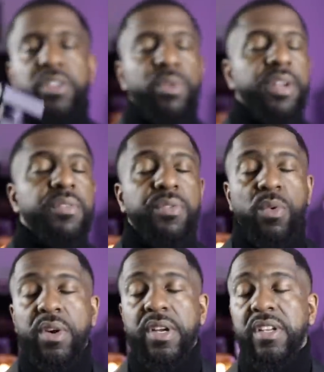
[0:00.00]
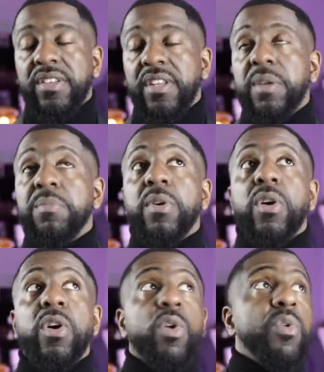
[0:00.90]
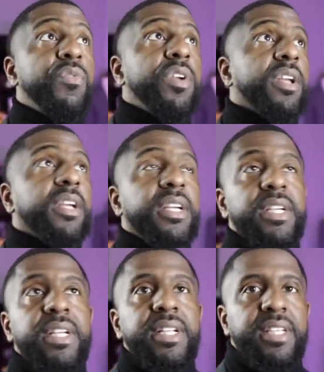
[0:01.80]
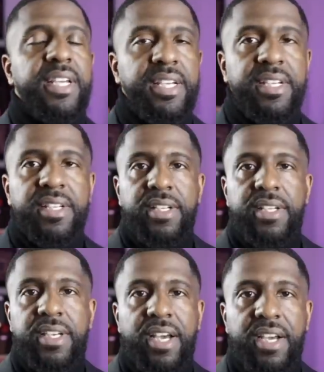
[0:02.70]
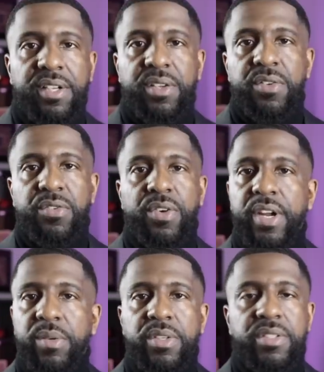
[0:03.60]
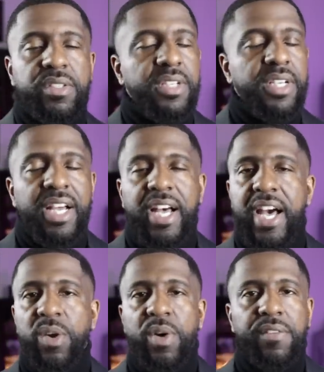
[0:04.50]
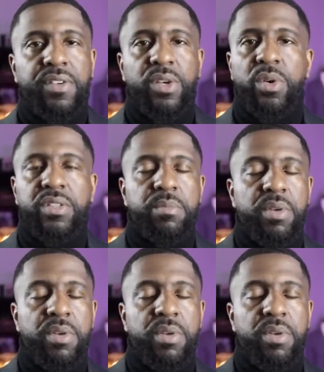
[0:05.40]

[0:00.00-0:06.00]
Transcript: created for. It is a perfect date night fragrance. I don't have to go into